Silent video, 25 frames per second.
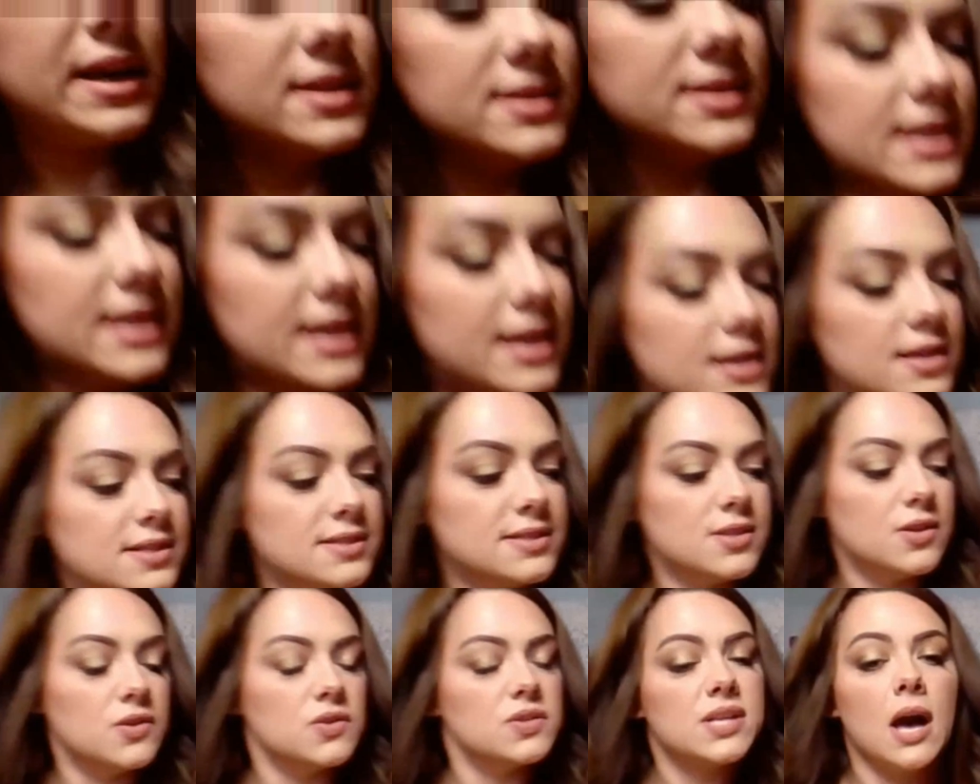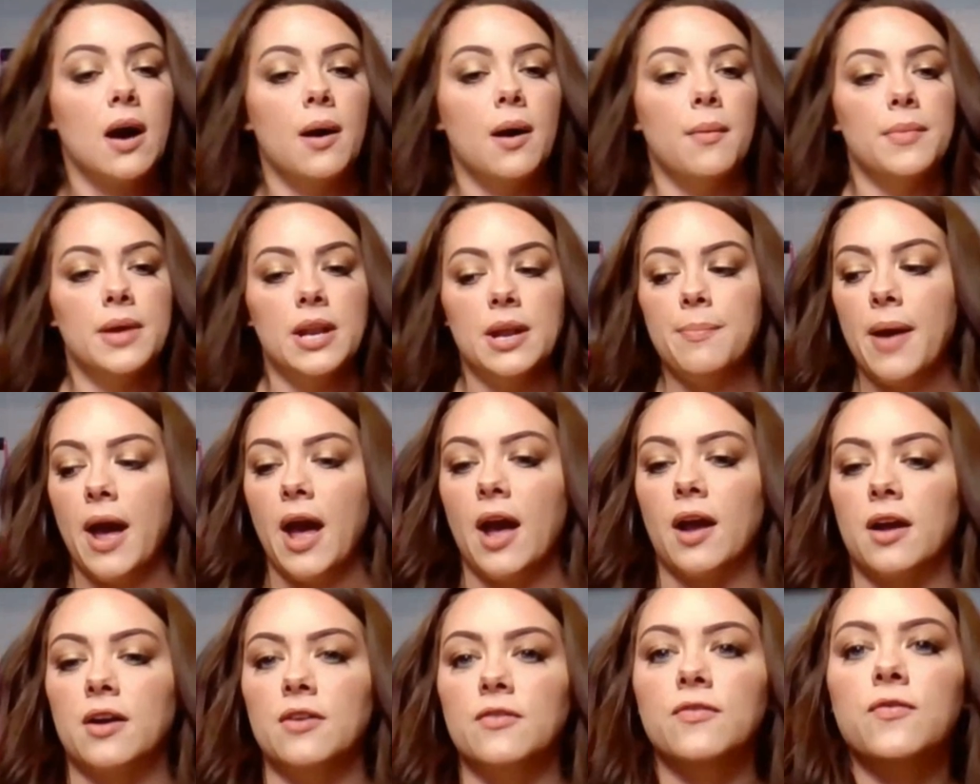bandanas, those come in a
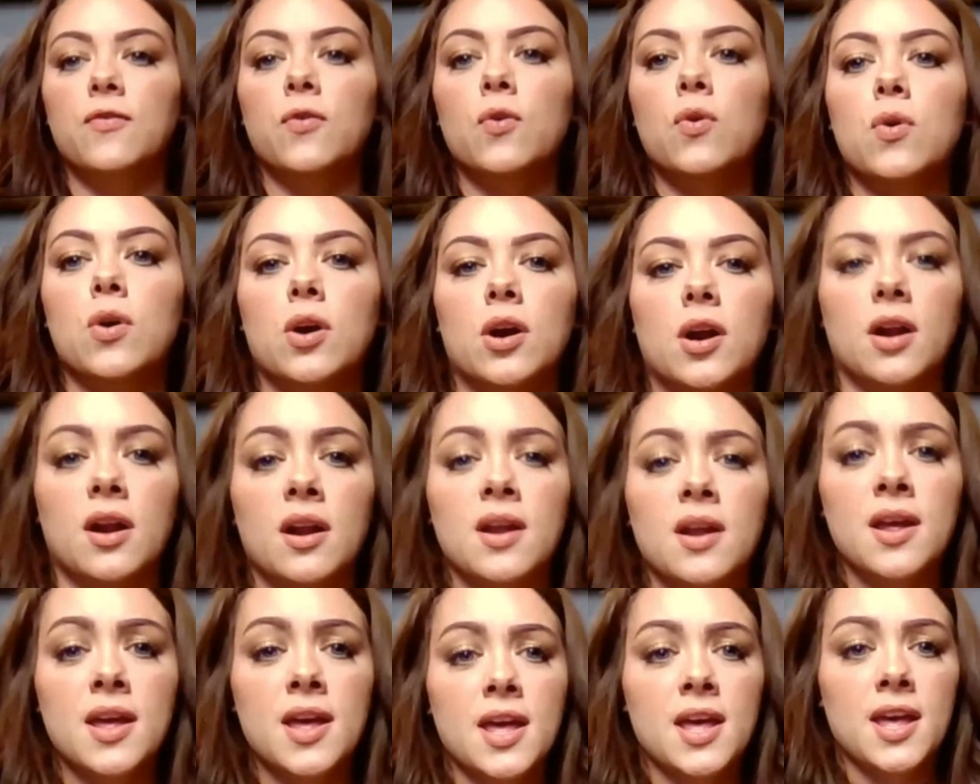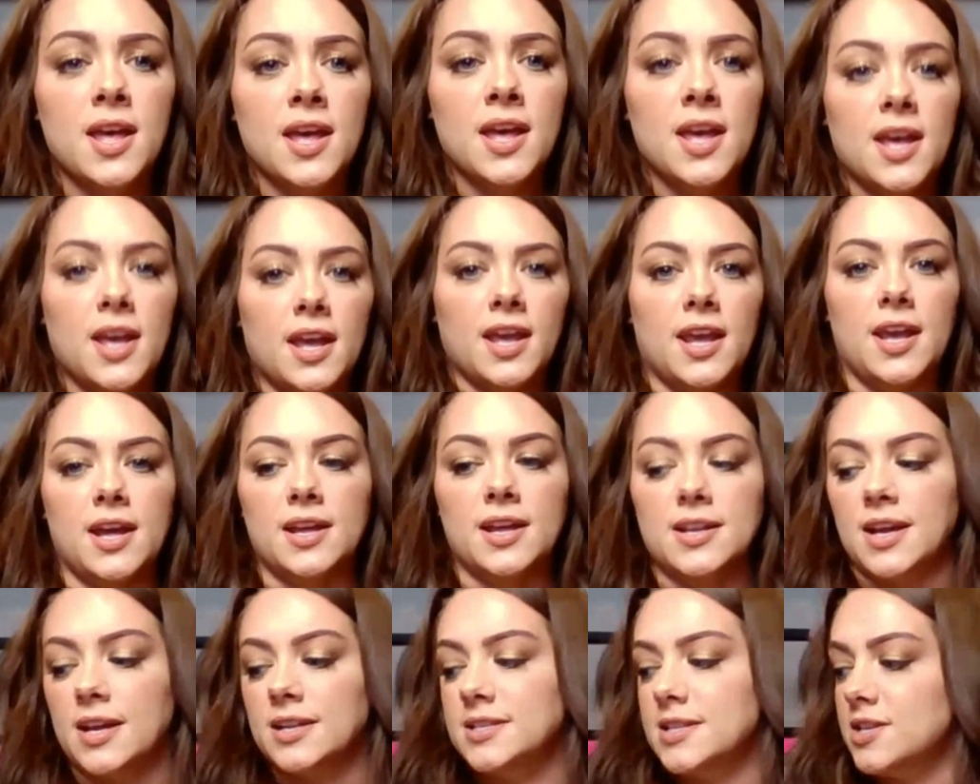pack of four.
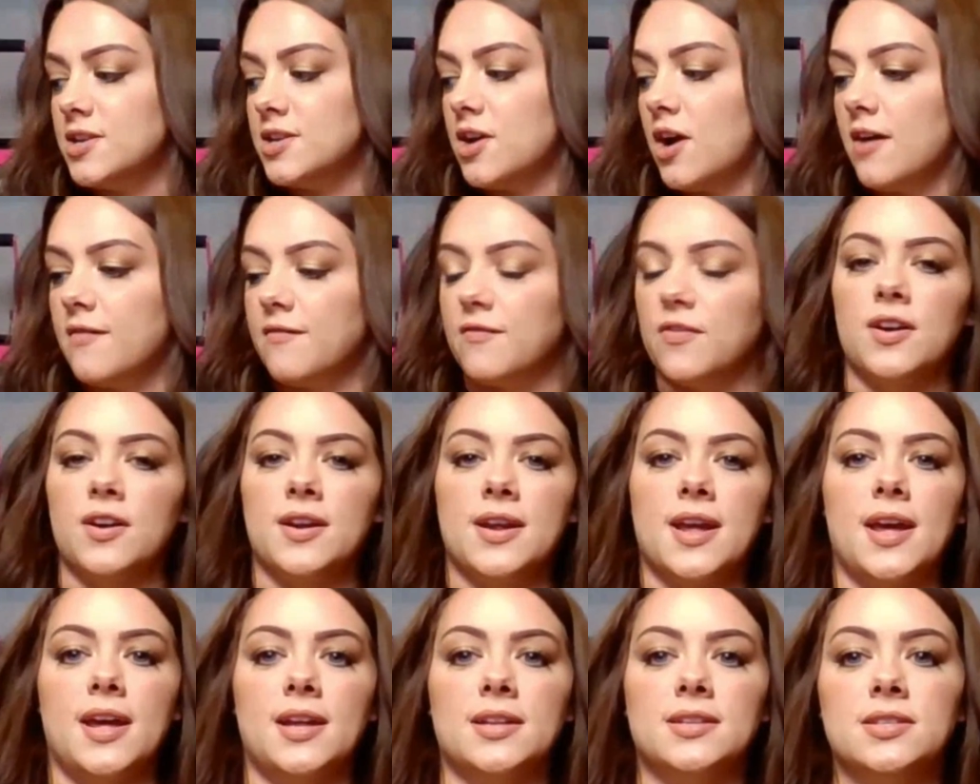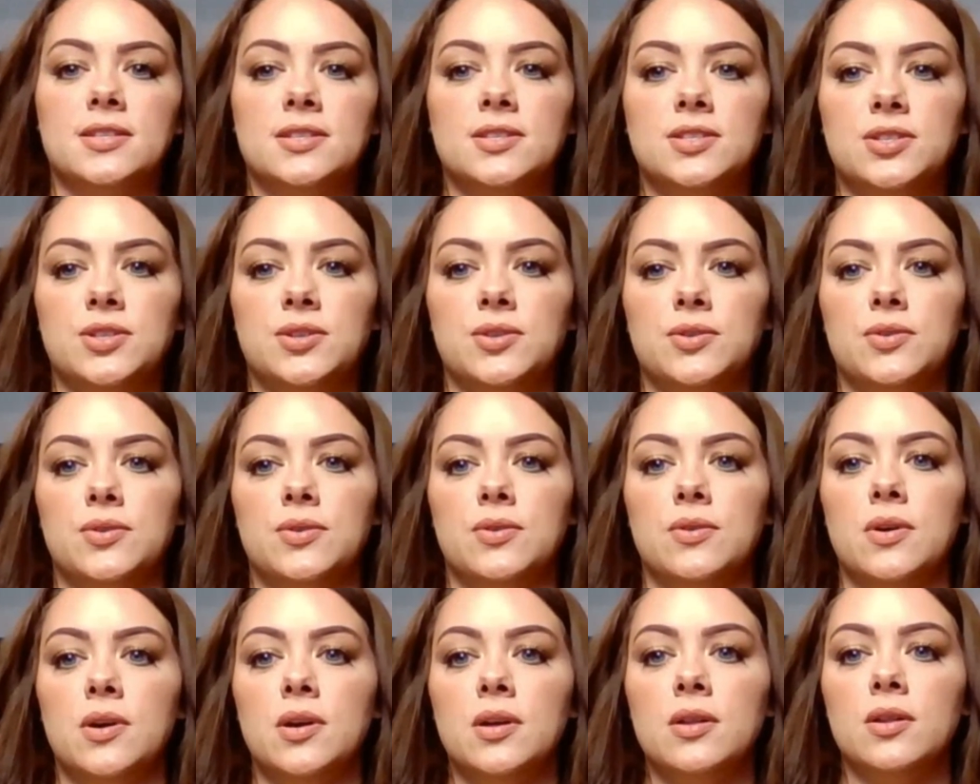And I did not forget
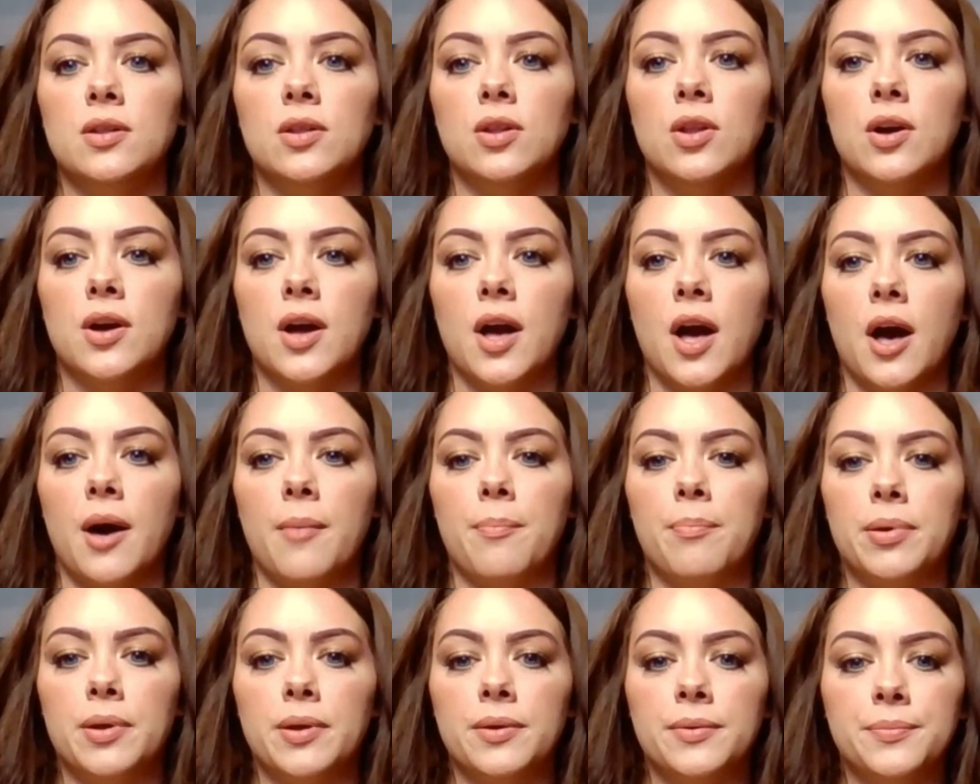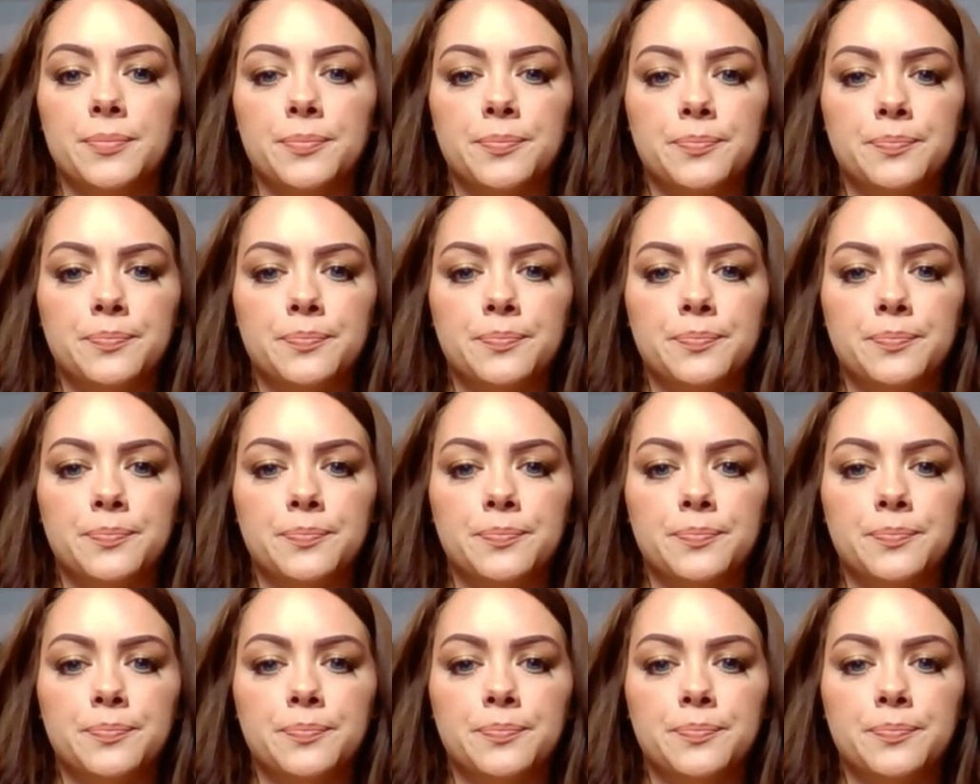to look up